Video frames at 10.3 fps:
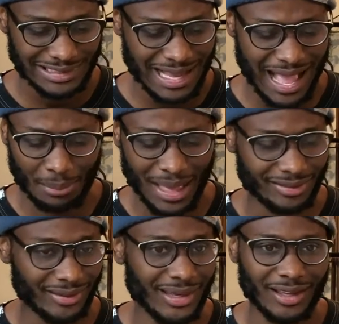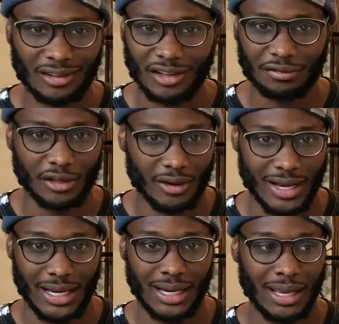I'm not seeing a Lyft
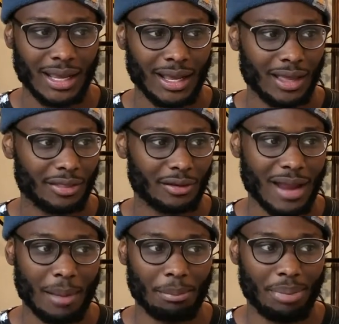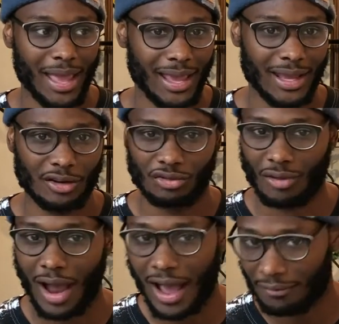Green. They're not paying
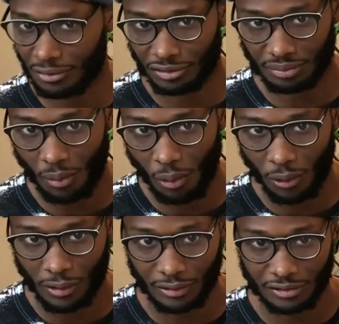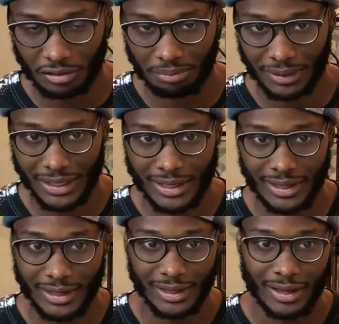drivers more to
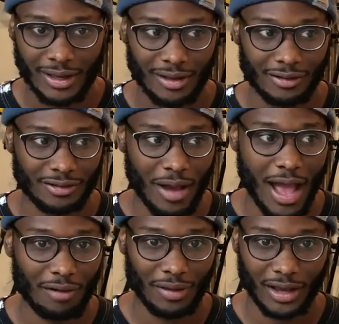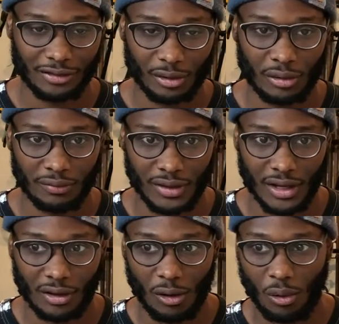have like a certain
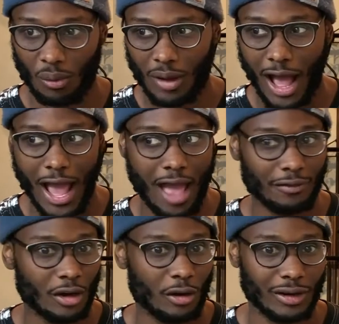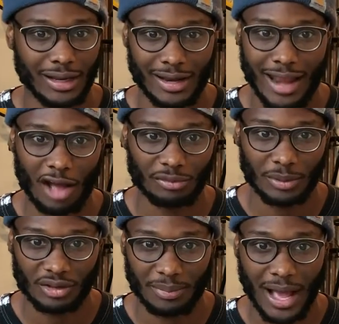vehicle. I haven't heard any
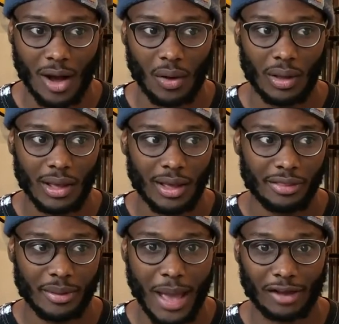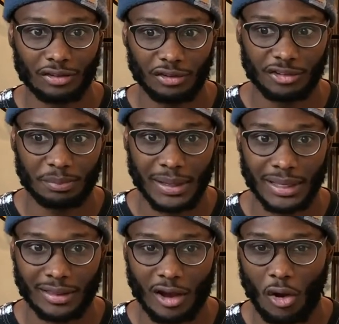announcements about them actually
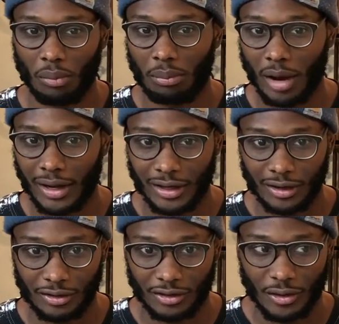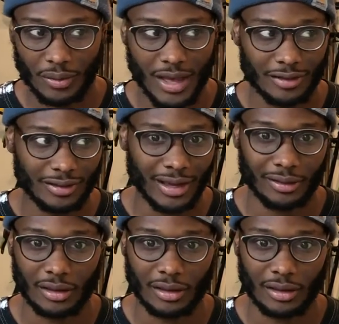spending their own money to do this. Like